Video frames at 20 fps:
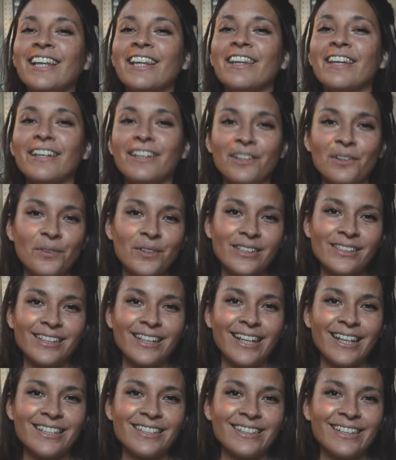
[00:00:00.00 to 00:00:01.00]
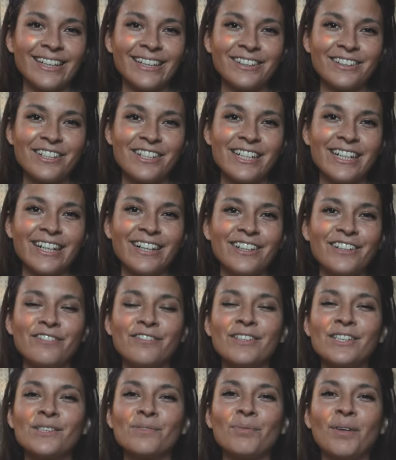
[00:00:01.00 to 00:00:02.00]
Thank you once again, Skillshare,
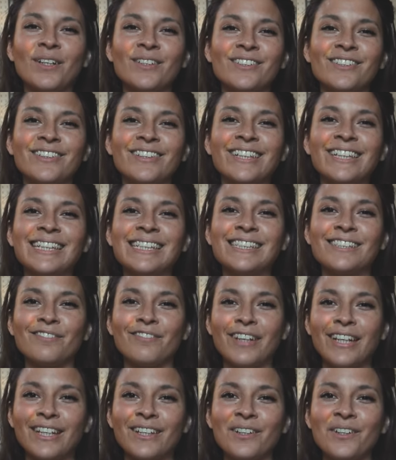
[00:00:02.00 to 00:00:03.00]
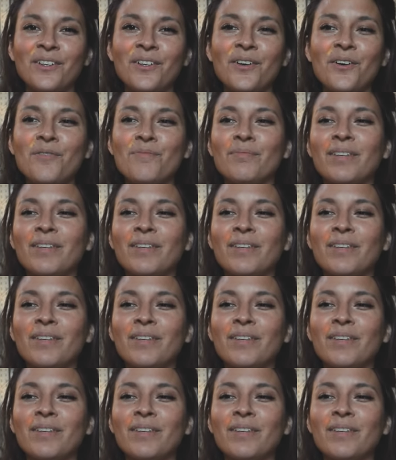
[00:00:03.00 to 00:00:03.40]
for sponsoring this video.